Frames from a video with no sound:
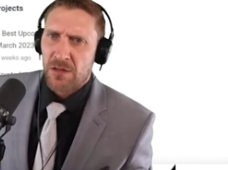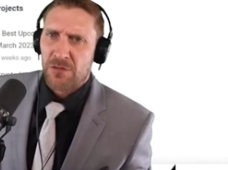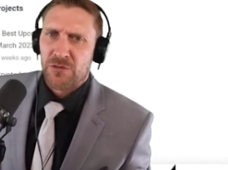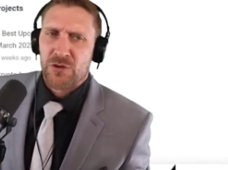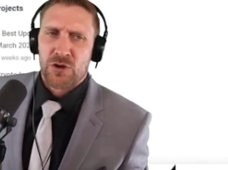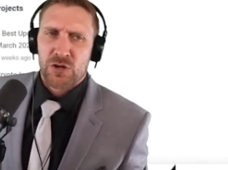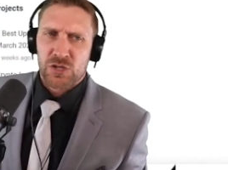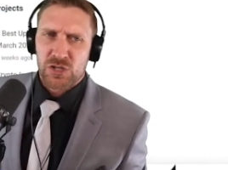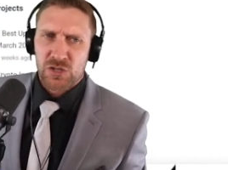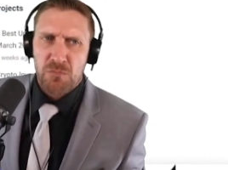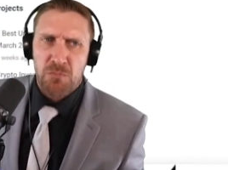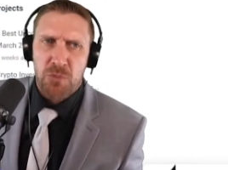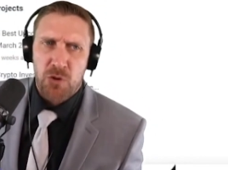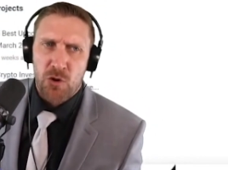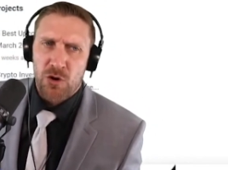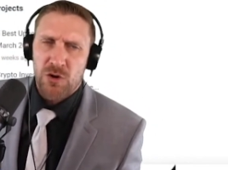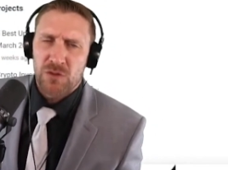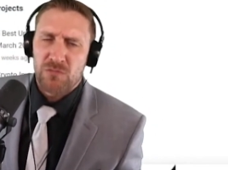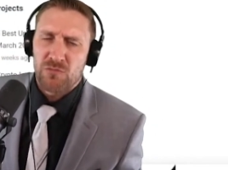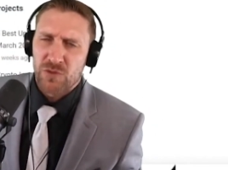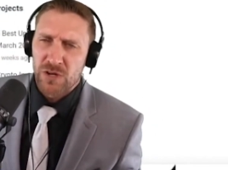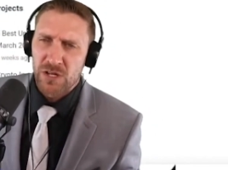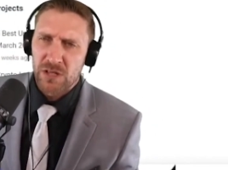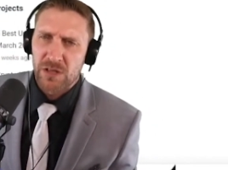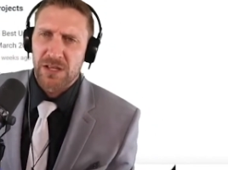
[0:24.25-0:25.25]
Your
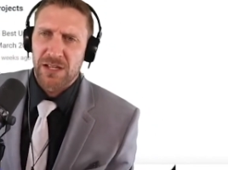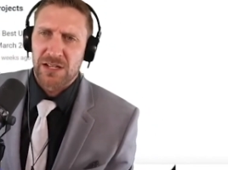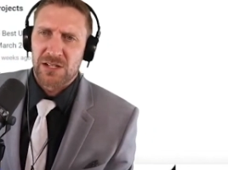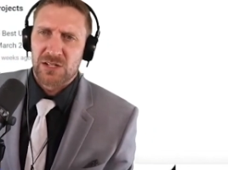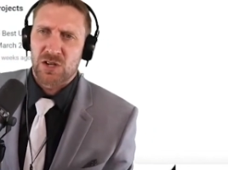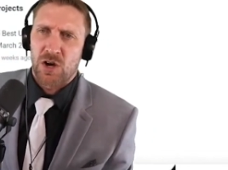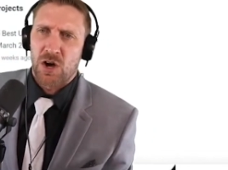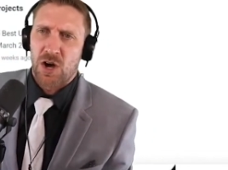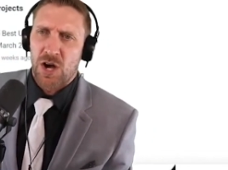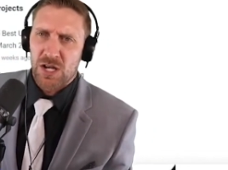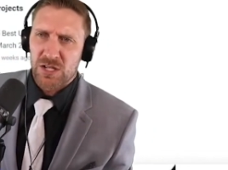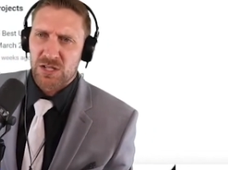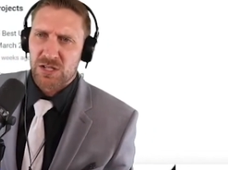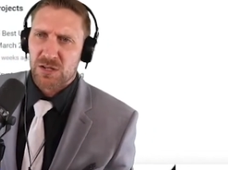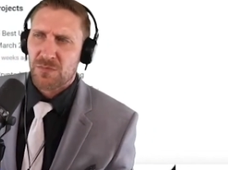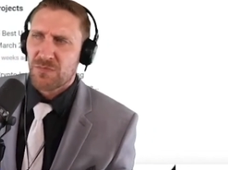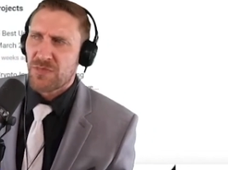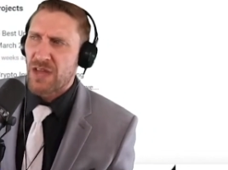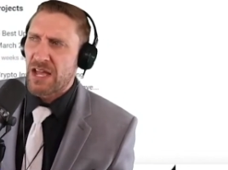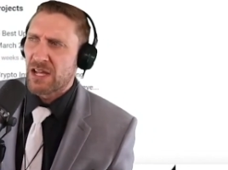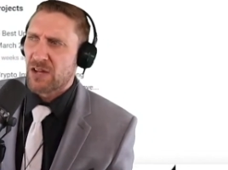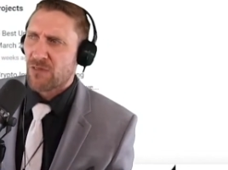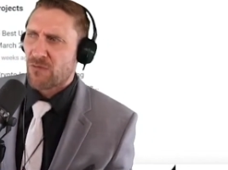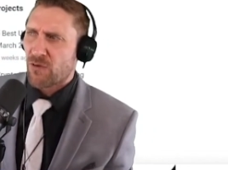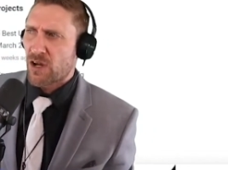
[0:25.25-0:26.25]
support really is awesome.
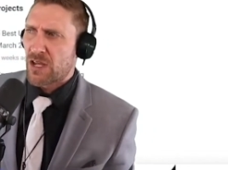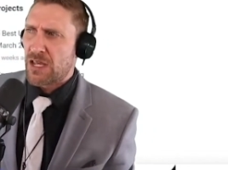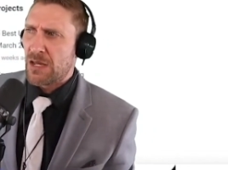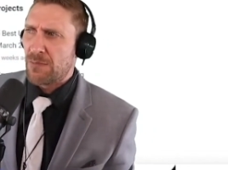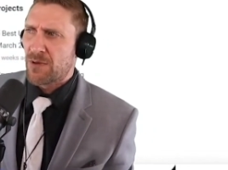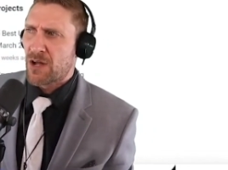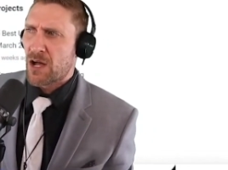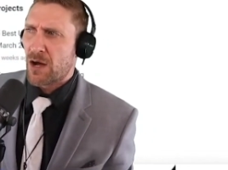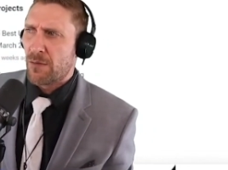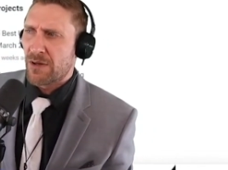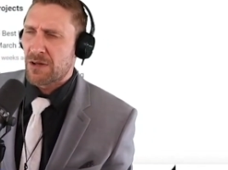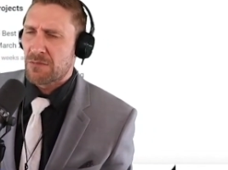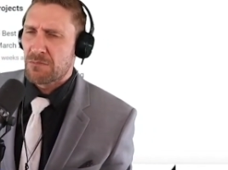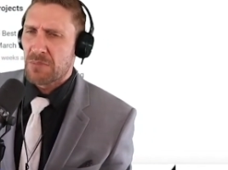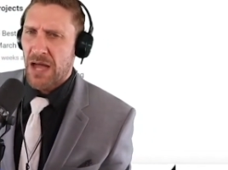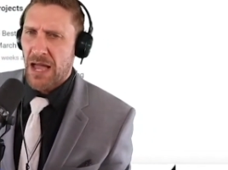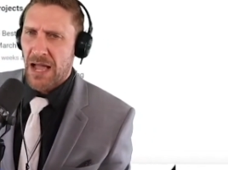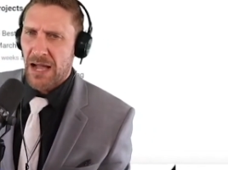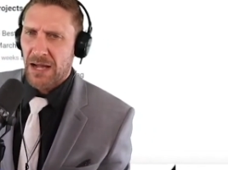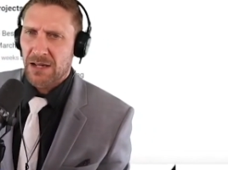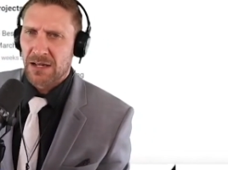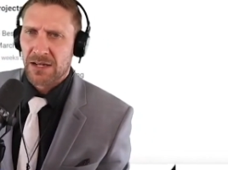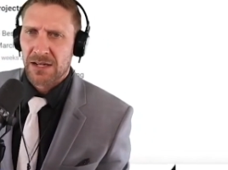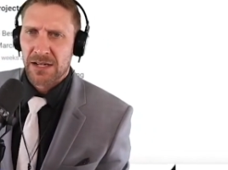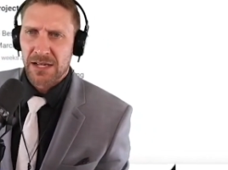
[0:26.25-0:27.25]
Thank you for keep coming
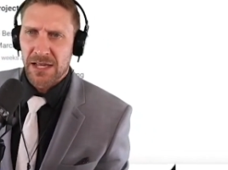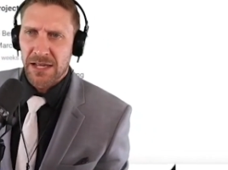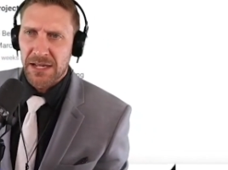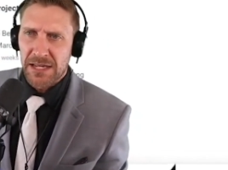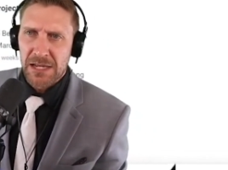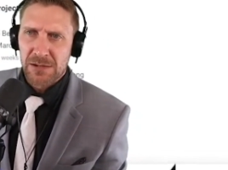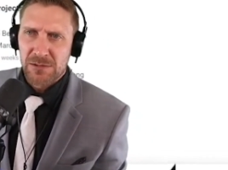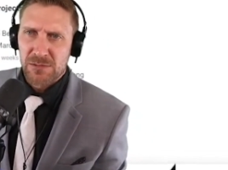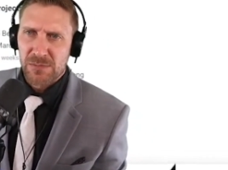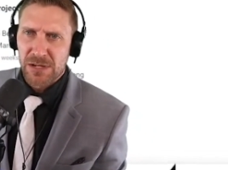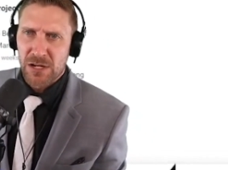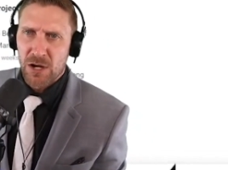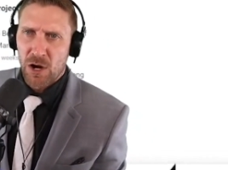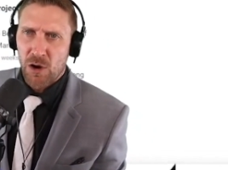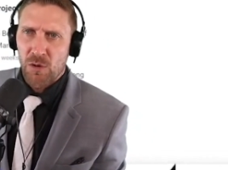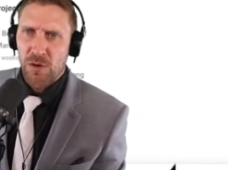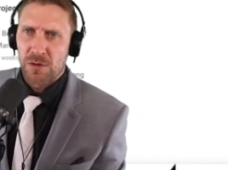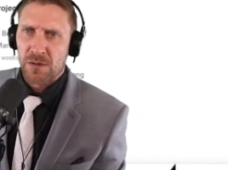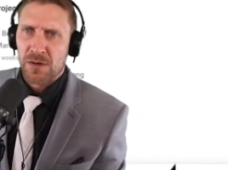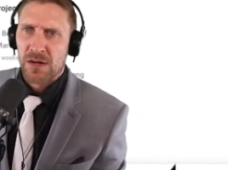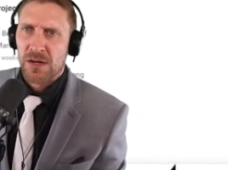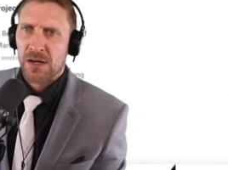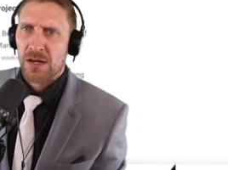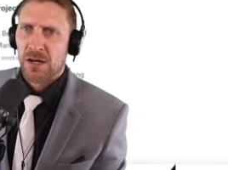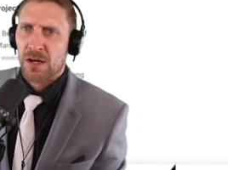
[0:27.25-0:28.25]
back. It keeps me going.